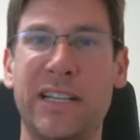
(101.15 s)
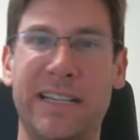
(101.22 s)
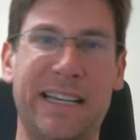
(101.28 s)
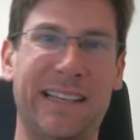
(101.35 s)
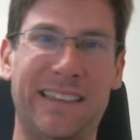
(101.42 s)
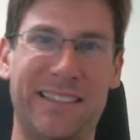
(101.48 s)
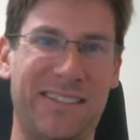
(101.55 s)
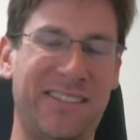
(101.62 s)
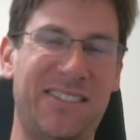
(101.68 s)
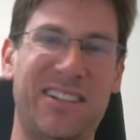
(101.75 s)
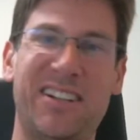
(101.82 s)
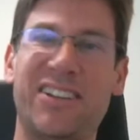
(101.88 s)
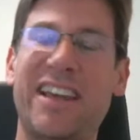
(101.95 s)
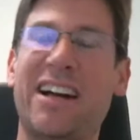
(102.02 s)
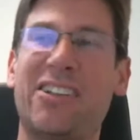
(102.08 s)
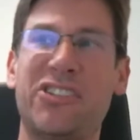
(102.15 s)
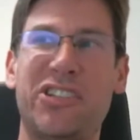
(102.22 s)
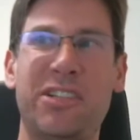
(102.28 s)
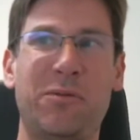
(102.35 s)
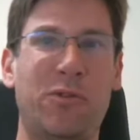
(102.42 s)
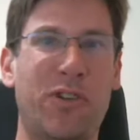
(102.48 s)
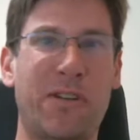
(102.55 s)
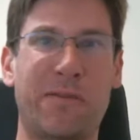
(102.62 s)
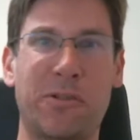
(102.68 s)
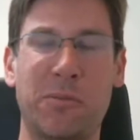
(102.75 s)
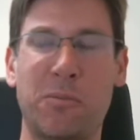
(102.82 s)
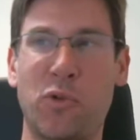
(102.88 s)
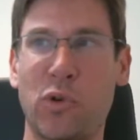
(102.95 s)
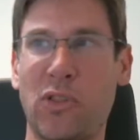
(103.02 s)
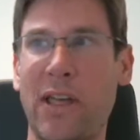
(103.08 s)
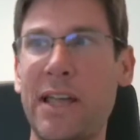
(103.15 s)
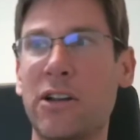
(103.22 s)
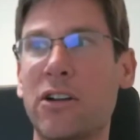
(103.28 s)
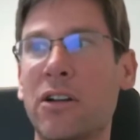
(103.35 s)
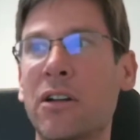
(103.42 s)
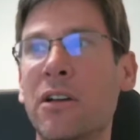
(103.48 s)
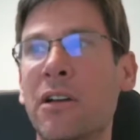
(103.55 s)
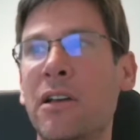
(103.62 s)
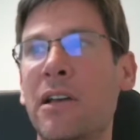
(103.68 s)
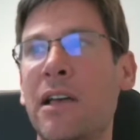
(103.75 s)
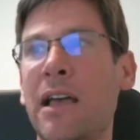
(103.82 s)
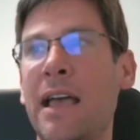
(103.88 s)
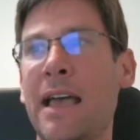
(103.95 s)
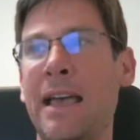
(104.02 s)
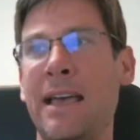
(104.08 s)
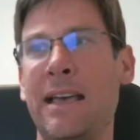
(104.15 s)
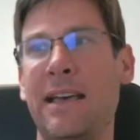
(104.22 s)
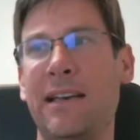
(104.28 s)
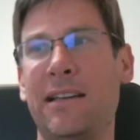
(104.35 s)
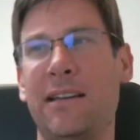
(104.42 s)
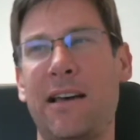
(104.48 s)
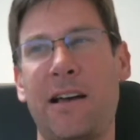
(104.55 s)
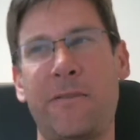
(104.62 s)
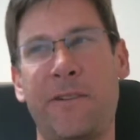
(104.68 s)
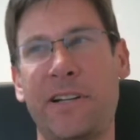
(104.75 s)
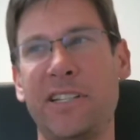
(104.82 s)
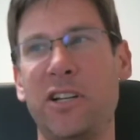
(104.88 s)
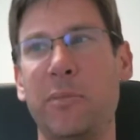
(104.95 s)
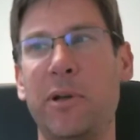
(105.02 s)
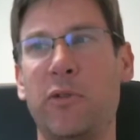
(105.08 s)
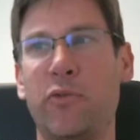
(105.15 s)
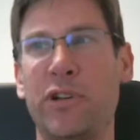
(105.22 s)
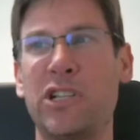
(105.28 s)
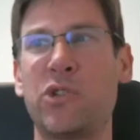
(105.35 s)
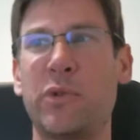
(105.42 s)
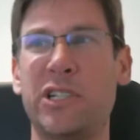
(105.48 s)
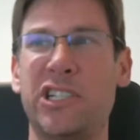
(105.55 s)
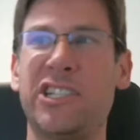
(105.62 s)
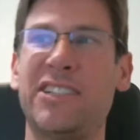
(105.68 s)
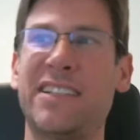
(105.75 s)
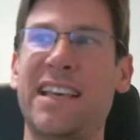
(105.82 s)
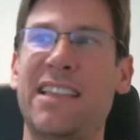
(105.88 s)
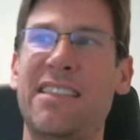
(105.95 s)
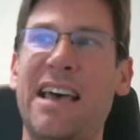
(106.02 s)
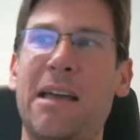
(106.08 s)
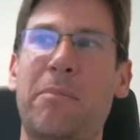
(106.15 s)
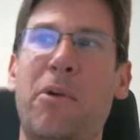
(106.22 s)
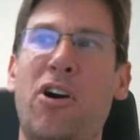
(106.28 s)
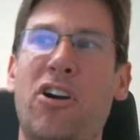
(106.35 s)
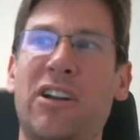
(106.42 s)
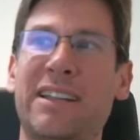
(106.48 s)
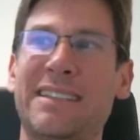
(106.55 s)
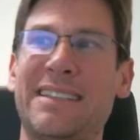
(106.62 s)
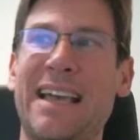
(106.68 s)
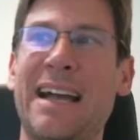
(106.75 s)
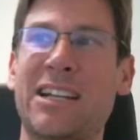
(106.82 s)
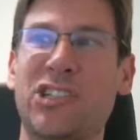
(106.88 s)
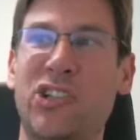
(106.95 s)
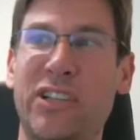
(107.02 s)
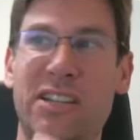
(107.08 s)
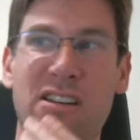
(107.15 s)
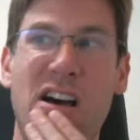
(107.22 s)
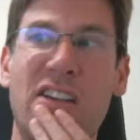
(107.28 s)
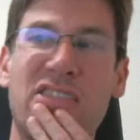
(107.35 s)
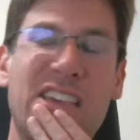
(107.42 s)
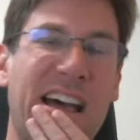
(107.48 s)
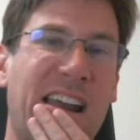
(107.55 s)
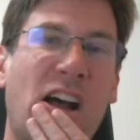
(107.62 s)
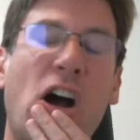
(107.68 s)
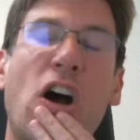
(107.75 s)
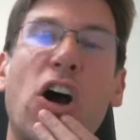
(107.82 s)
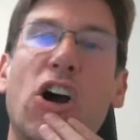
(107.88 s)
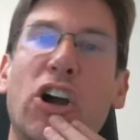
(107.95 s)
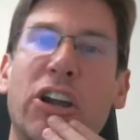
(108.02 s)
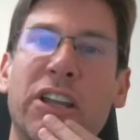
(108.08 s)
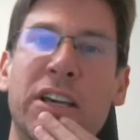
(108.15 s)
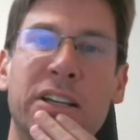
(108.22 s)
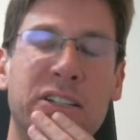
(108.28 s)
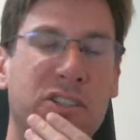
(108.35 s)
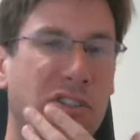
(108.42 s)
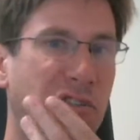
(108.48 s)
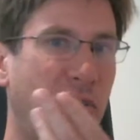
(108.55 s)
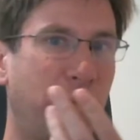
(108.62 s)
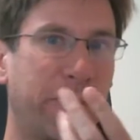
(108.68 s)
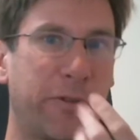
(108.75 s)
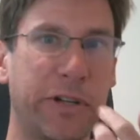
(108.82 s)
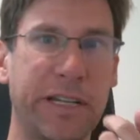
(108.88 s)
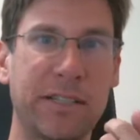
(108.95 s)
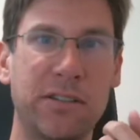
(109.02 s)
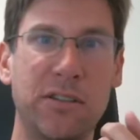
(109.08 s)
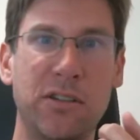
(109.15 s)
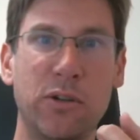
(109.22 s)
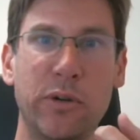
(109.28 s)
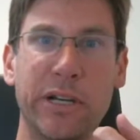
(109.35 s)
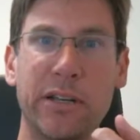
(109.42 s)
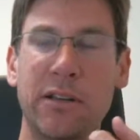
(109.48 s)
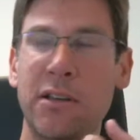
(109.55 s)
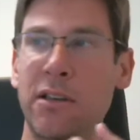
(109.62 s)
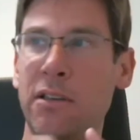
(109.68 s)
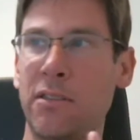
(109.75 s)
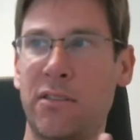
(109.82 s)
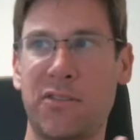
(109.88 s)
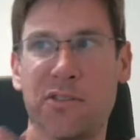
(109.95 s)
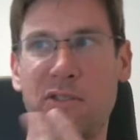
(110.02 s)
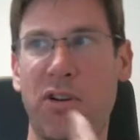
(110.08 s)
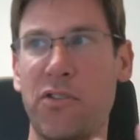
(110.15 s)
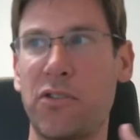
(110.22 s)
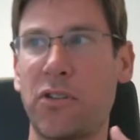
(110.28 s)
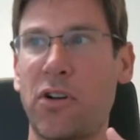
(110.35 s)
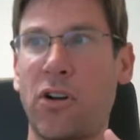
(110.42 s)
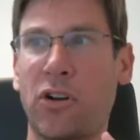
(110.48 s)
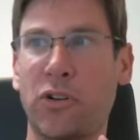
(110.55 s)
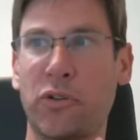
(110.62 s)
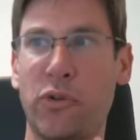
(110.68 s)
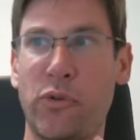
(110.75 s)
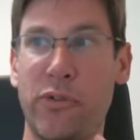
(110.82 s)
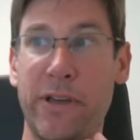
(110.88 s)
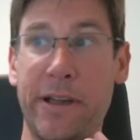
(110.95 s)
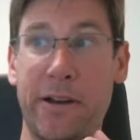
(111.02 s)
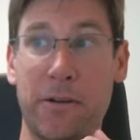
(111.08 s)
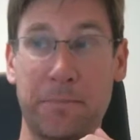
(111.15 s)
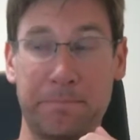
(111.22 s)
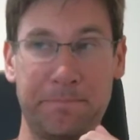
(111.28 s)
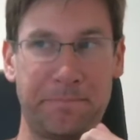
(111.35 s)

Again, this is an analogy, we'll cover it more later. And I find it a bit rich when she said that part is actually not that hard, just don't forget to do it. There's no other article there.